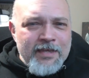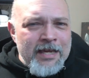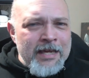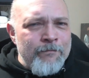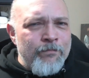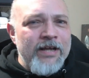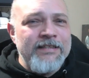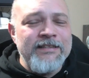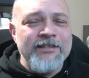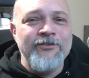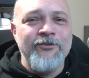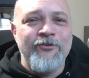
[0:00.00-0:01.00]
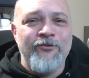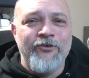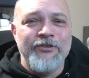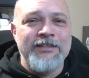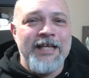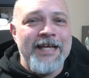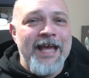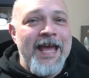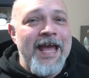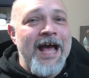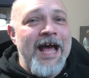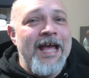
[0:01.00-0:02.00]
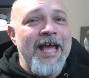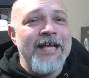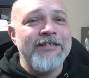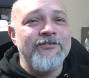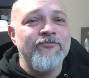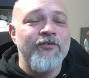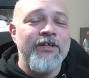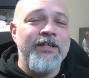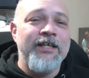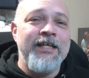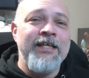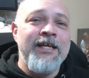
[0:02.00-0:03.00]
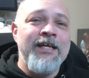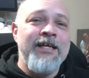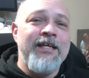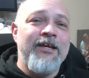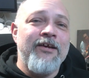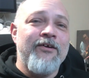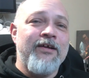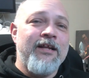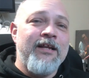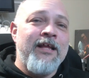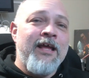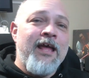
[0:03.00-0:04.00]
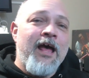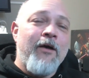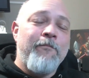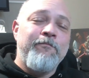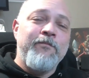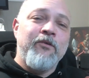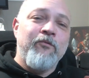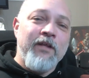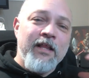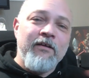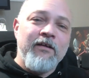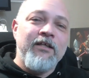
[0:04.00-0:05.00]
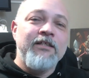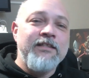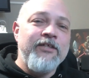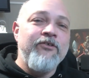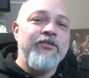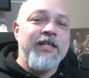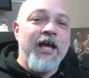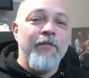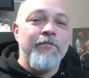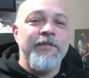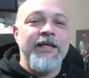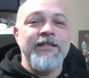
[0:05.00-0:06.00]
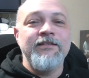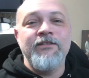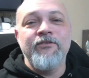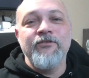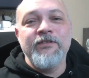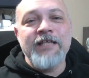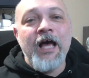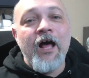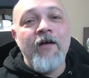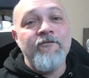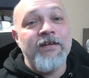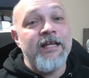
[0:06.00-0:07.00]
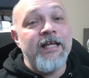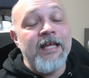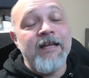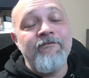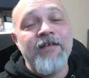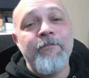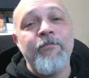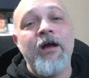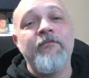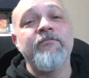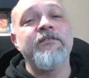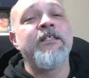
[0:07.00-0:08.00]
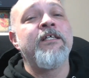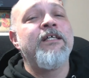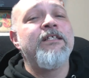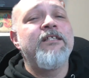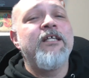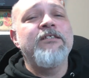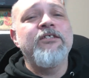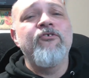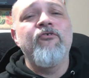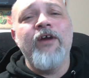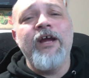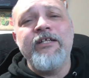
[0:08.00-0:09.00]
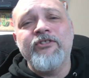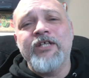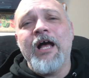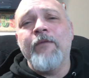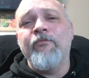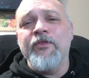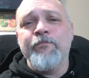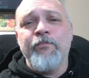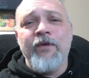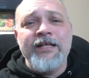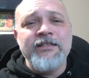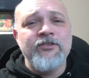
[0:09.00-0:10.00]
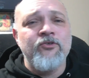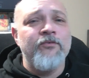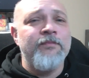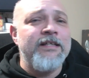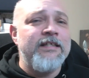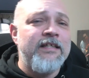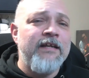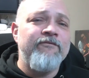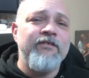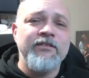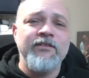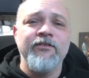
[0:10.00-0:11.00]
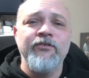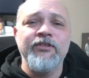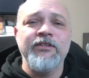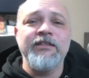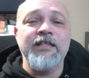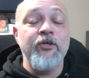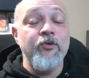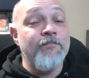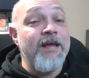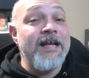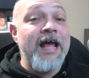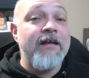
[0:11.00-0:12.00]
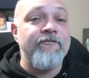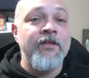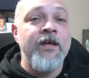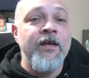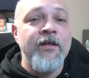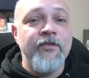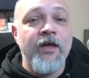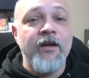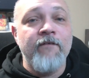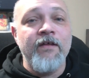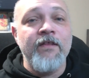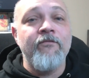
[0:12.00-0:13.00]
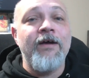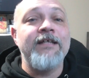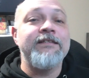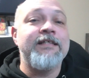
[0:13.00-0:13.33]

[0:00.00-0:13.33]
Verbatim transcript: Embracing tools like AI has really, will continue to help me to solve and innovate problems. Does a great job with brainstorming different solutions that you may not have thought of otherwise,